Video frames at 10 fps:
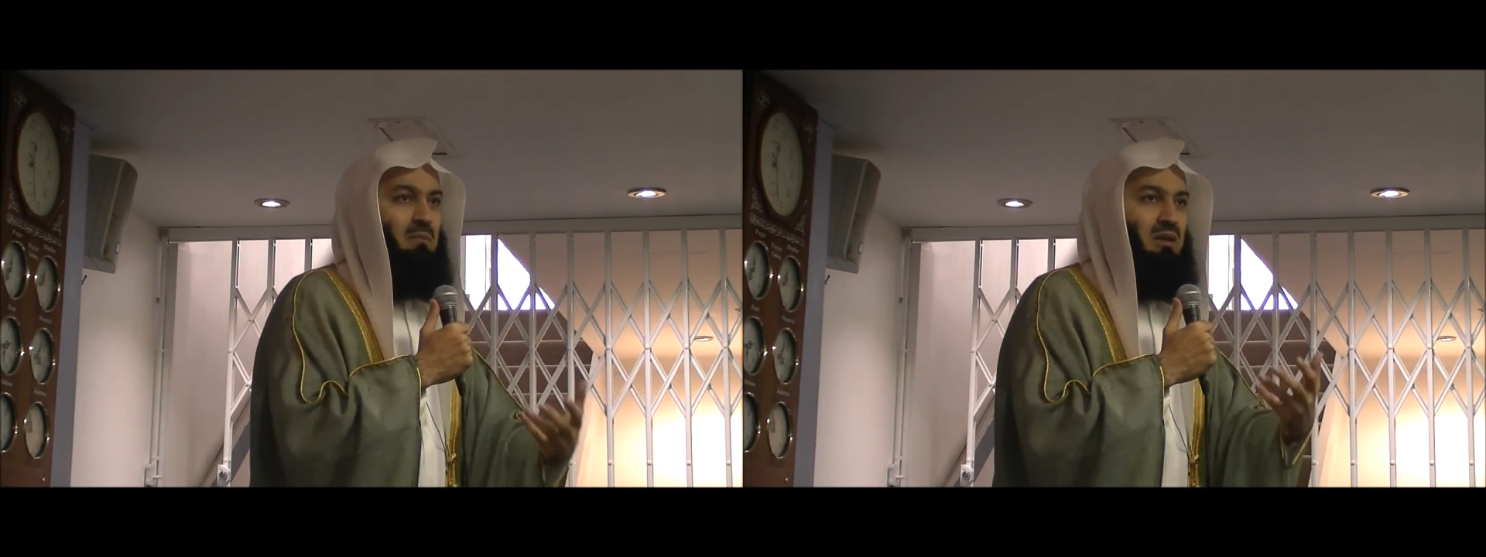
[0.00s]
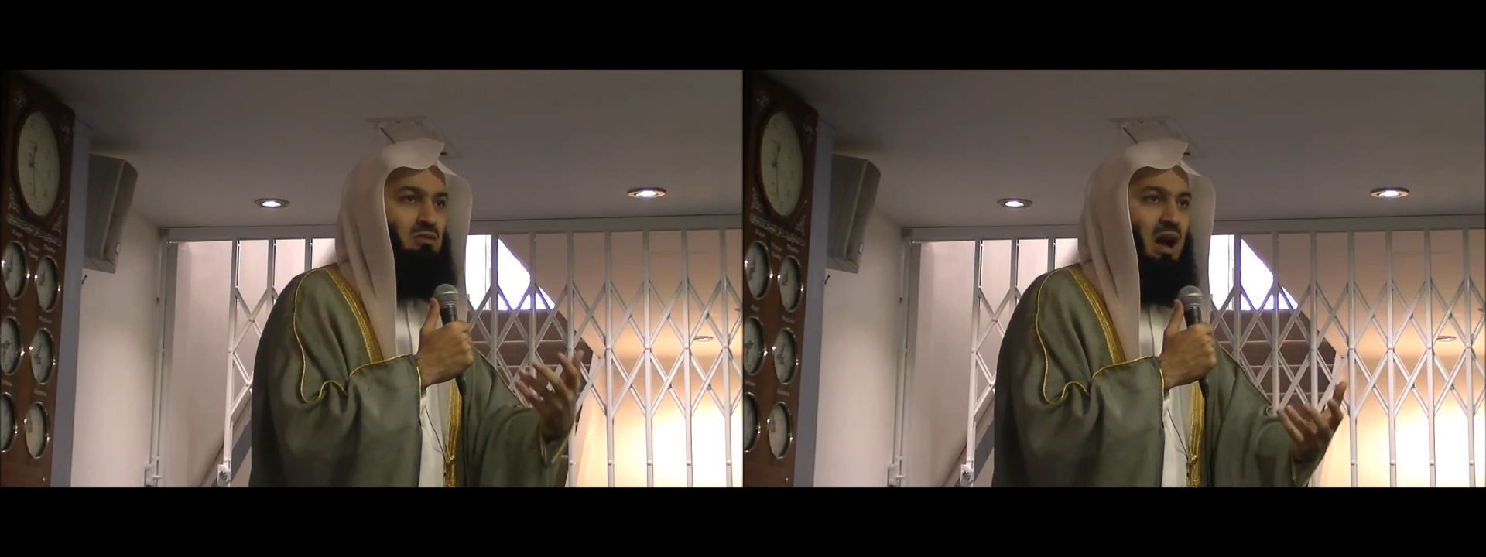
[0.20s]

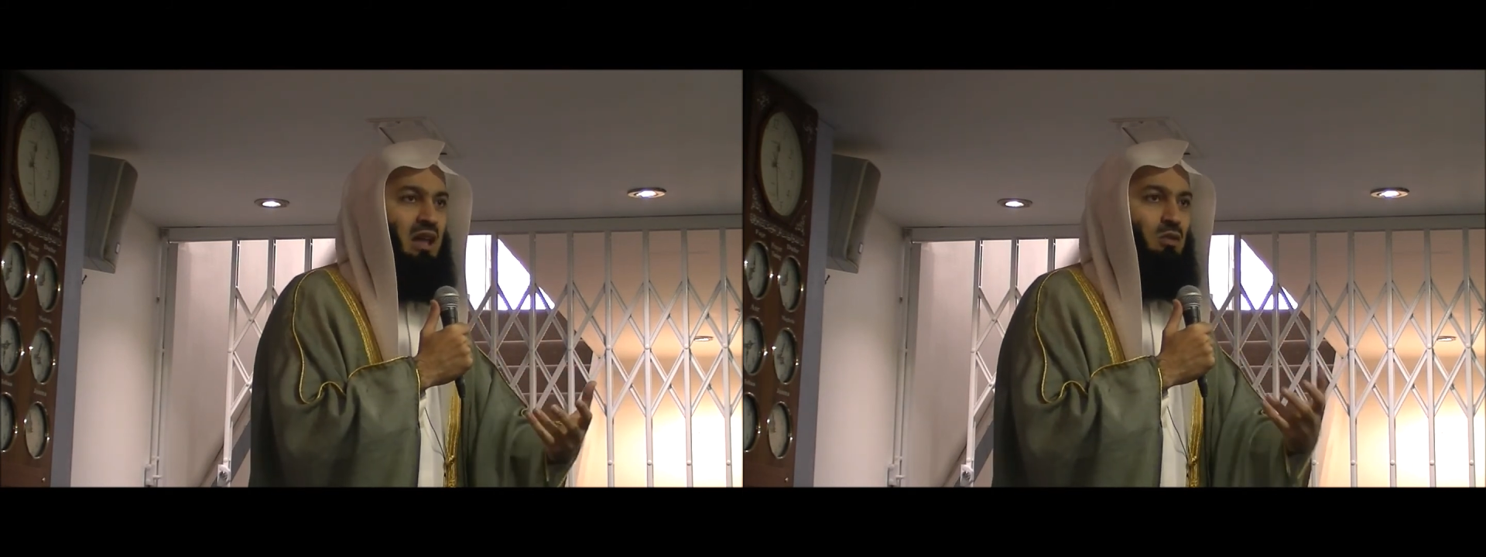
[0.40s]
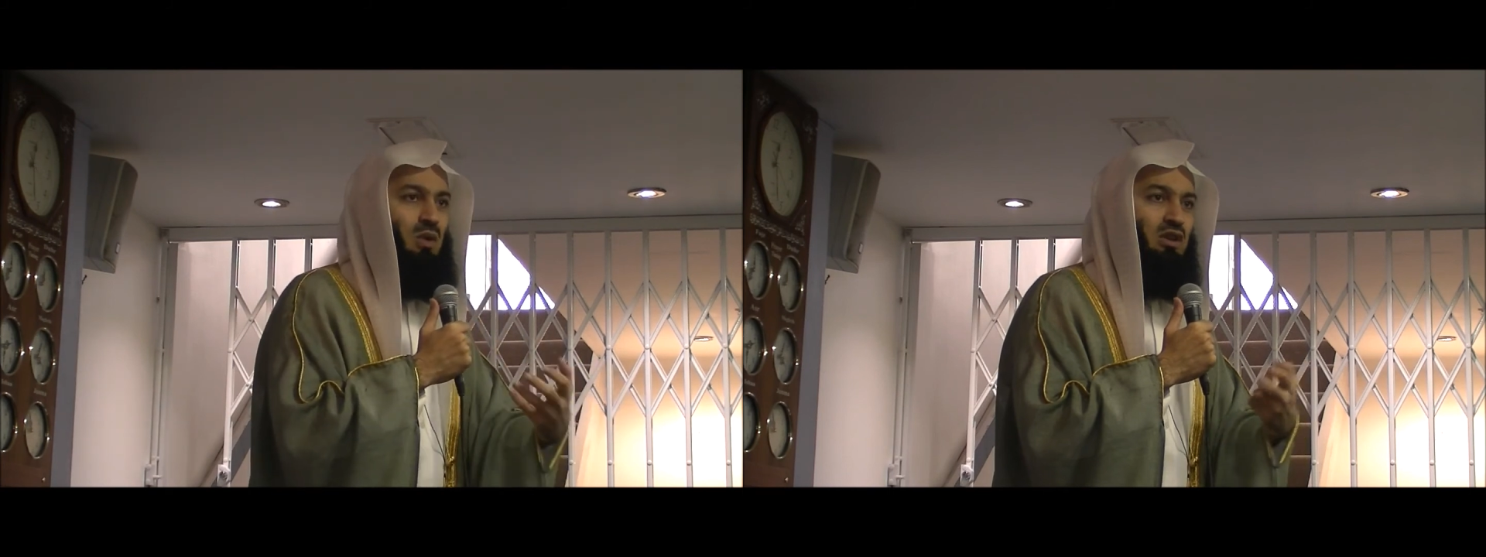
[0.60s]
But
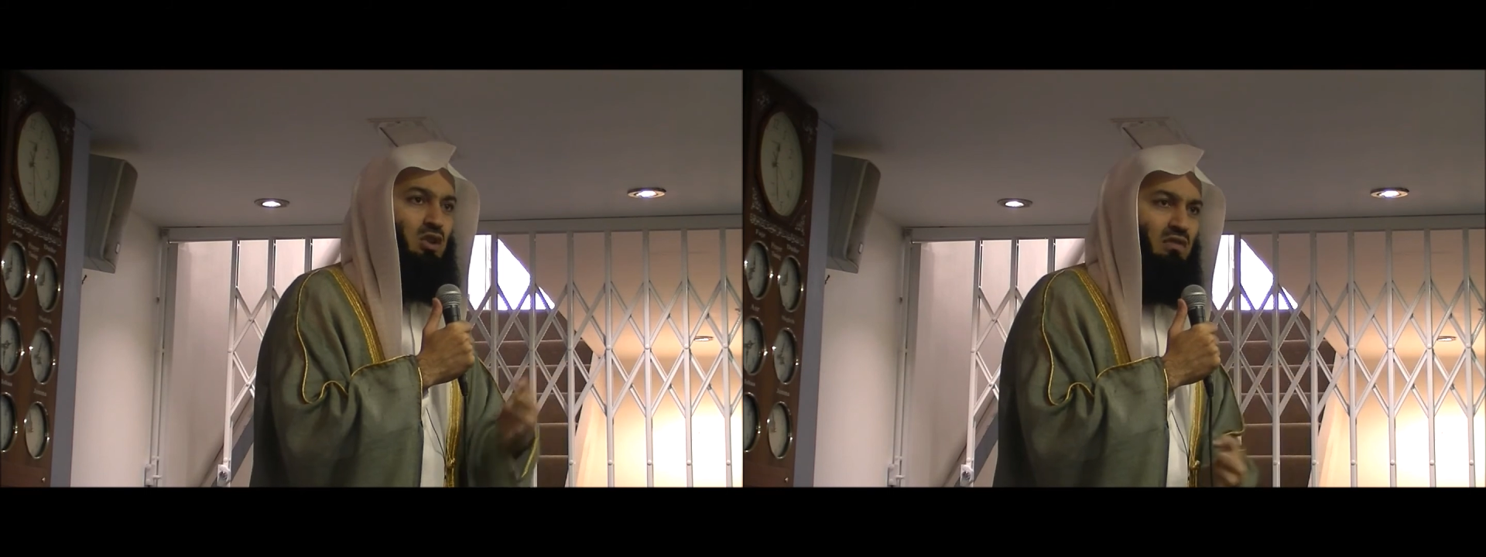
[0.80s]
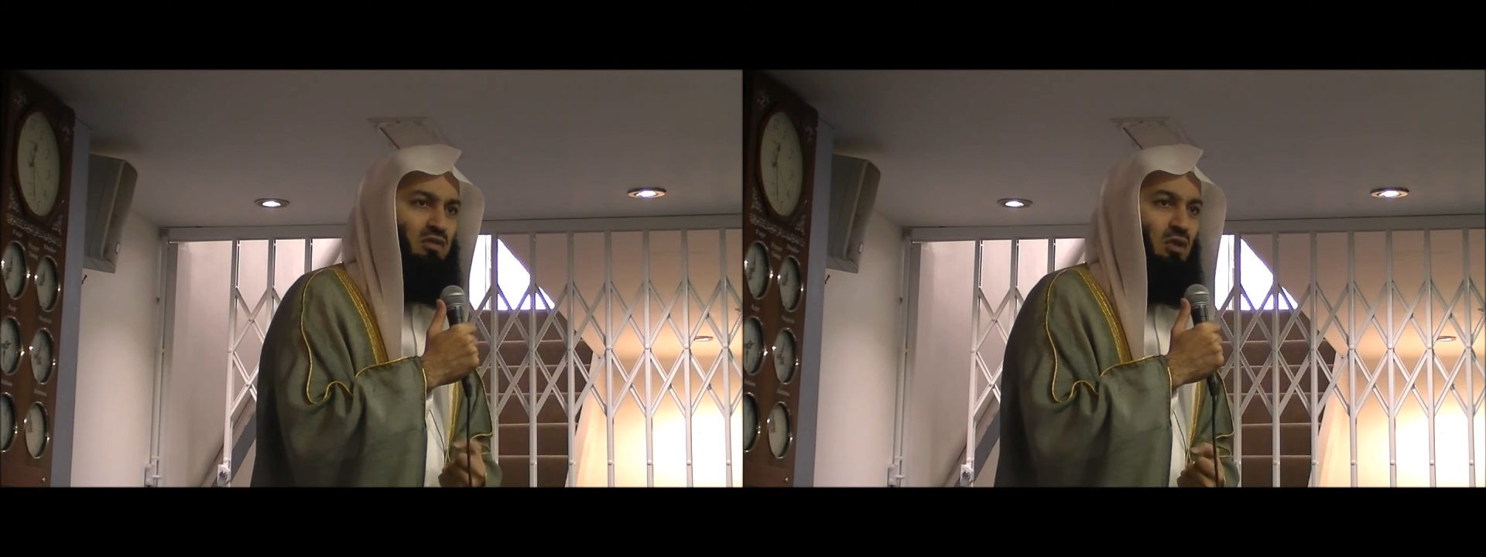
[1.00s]
rather what
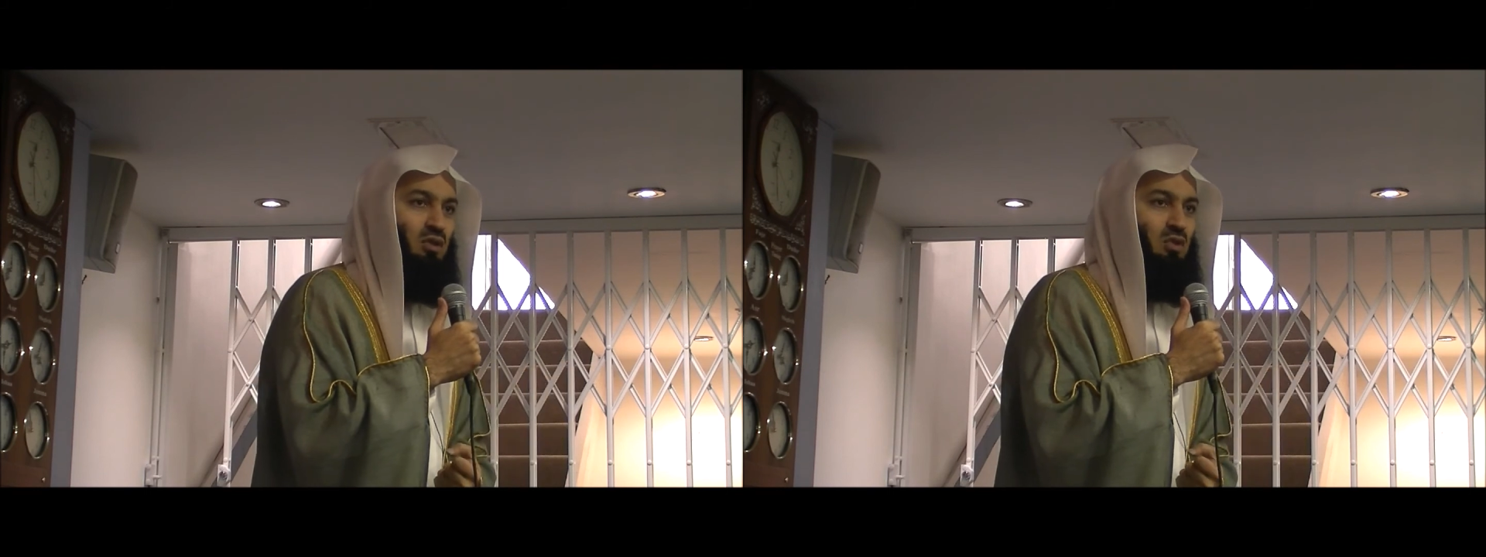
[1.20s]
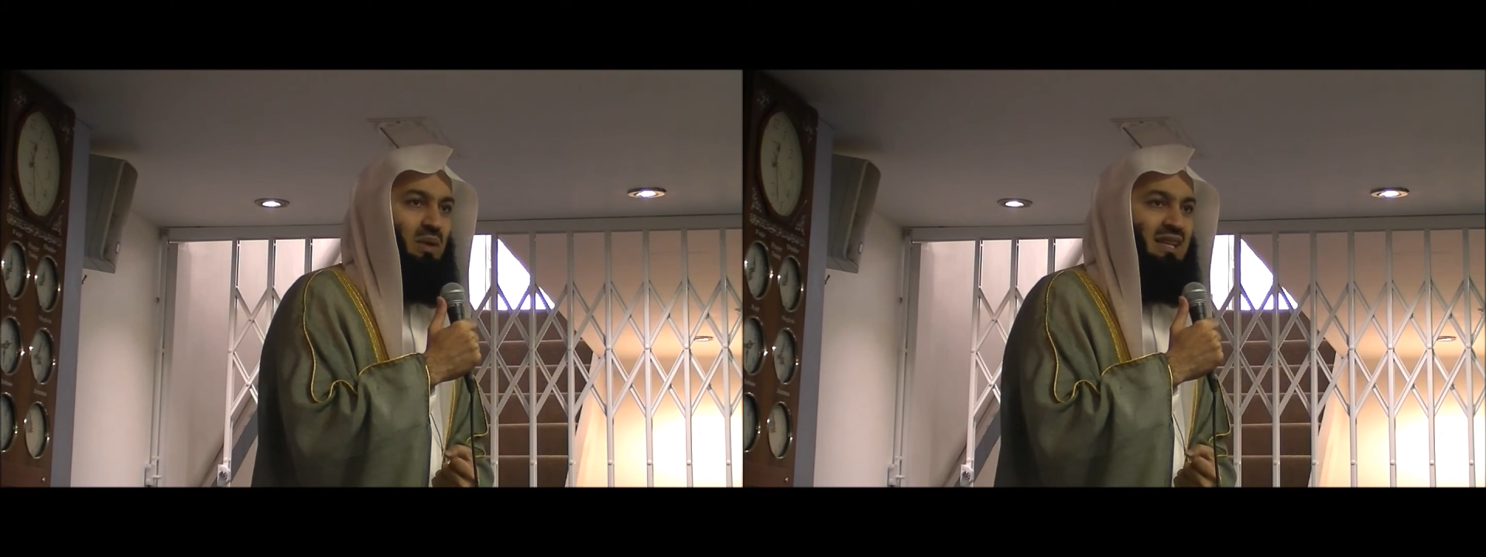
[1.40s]
you've got
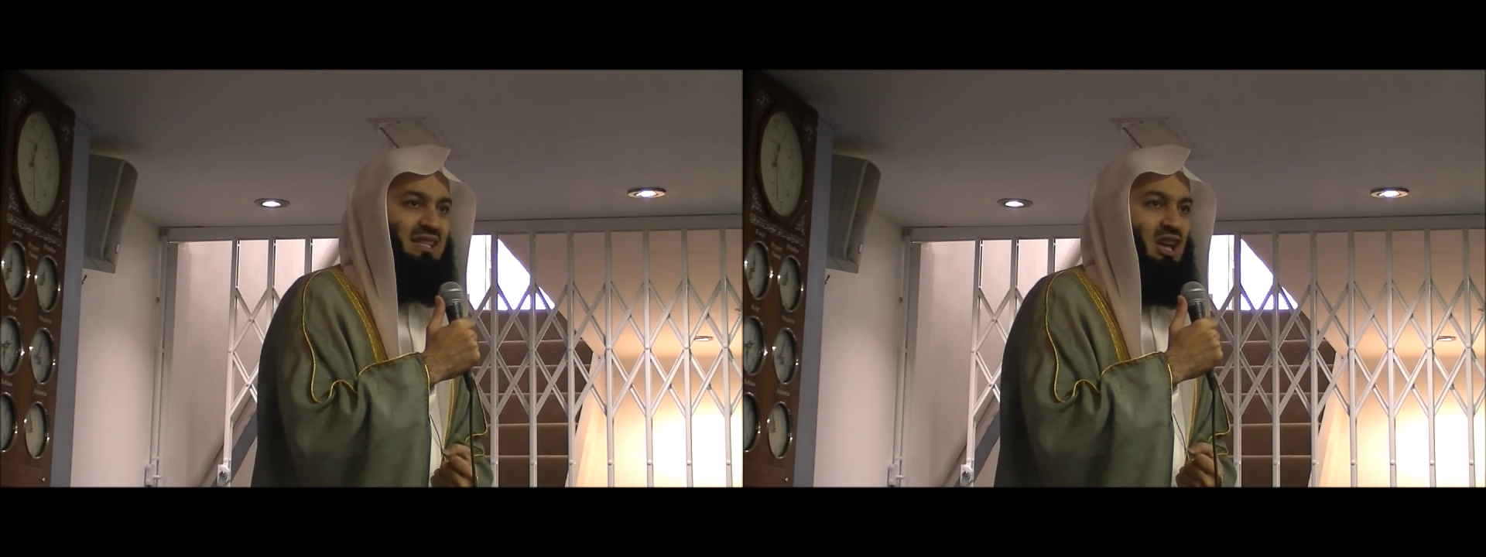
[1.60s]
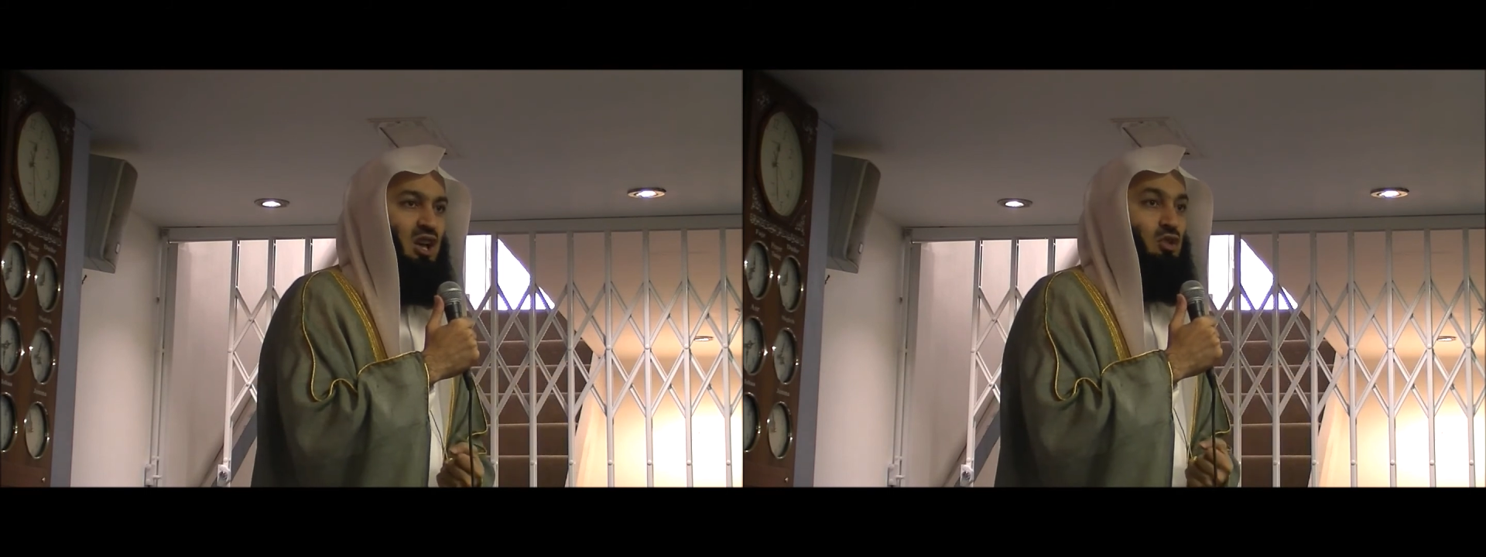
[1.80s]
to do is,